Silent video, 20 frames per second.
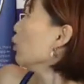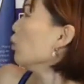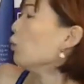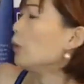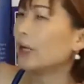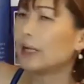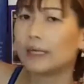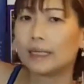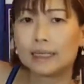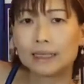
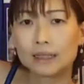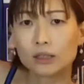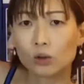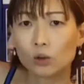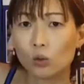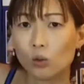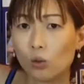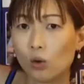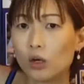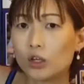weakness
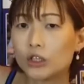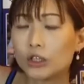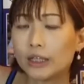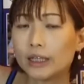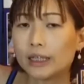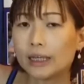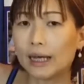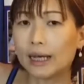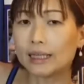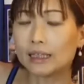
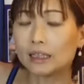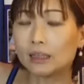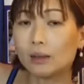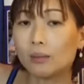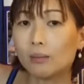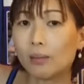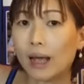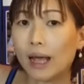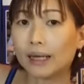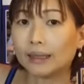quadrant that is
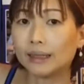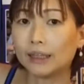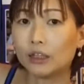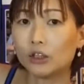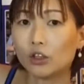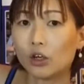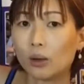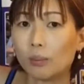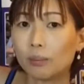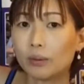
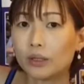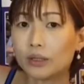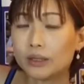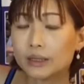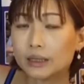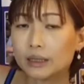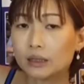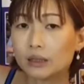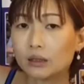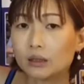impacting your
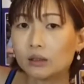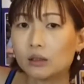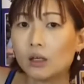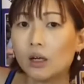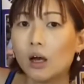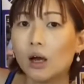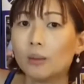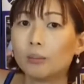personal